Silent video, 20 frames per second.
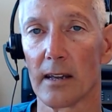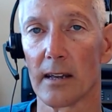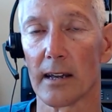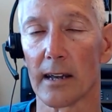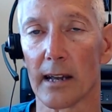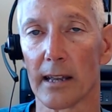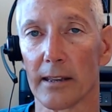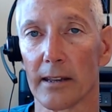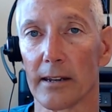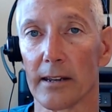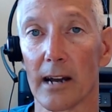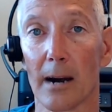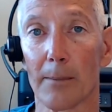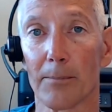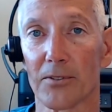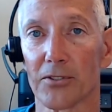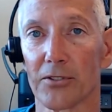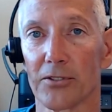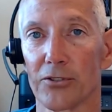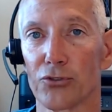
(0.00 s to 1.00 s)
And then the
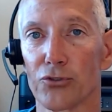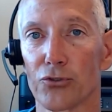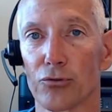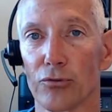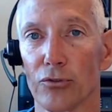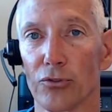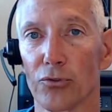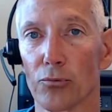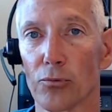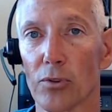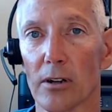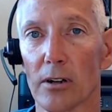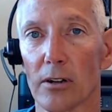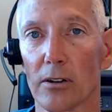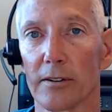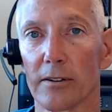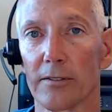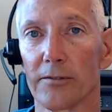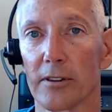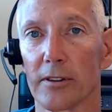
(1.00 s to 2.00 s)
opposite is true as
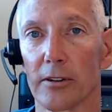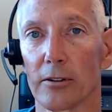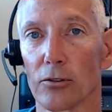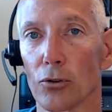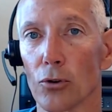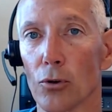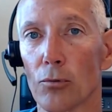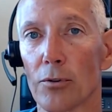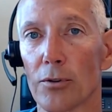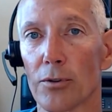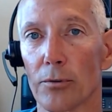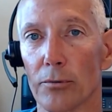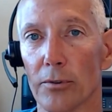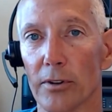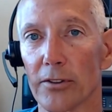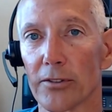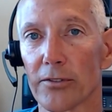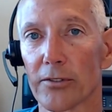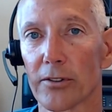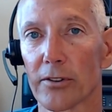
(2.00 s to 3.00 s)
well. If the lower the
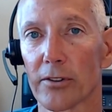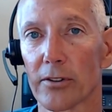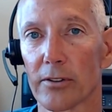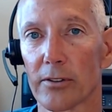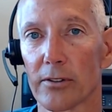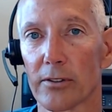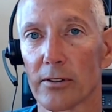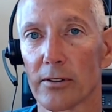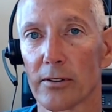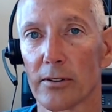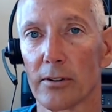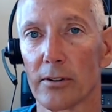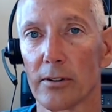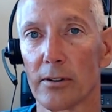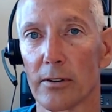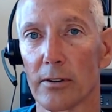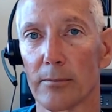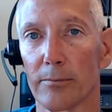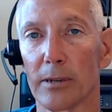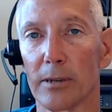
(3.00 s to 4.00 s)
risk,
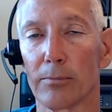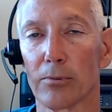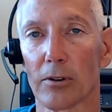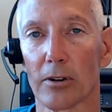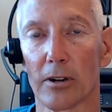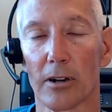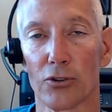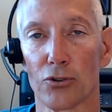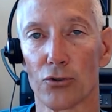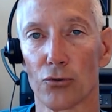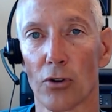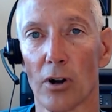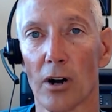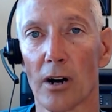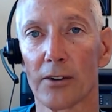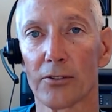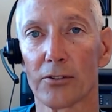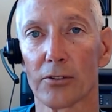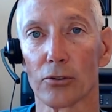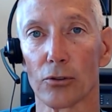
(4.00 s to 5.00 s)
people are
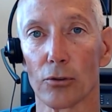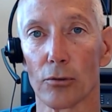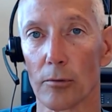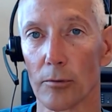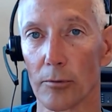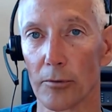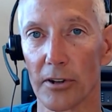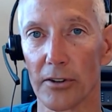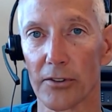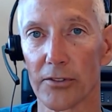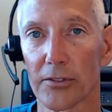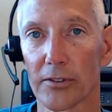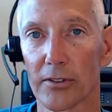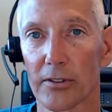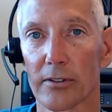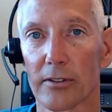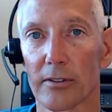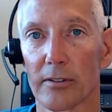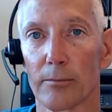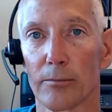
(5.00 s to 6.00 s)
drawn to lower risk,
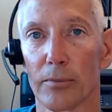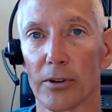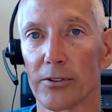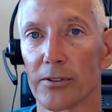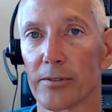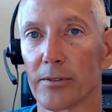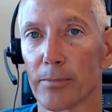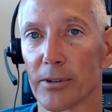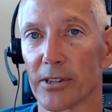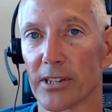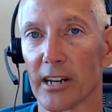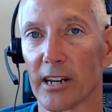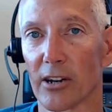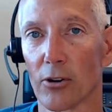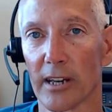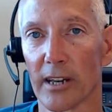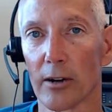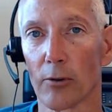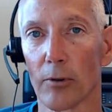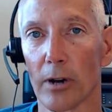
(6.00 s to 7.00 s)
but they
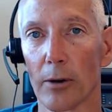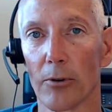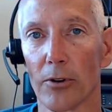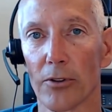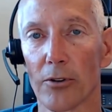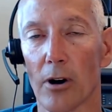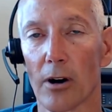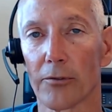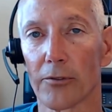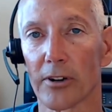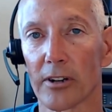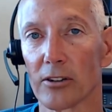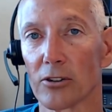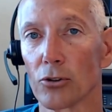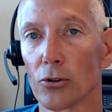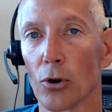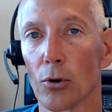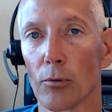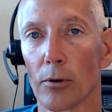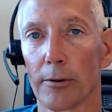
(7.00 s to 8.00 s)
can get away with offering a
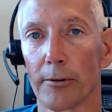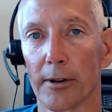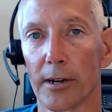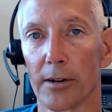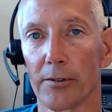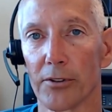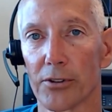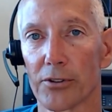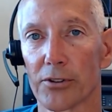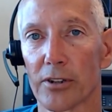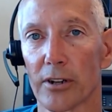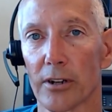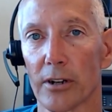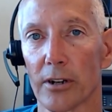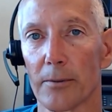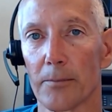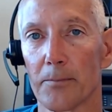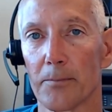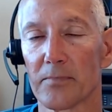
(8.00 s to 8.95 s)
lower rate of return.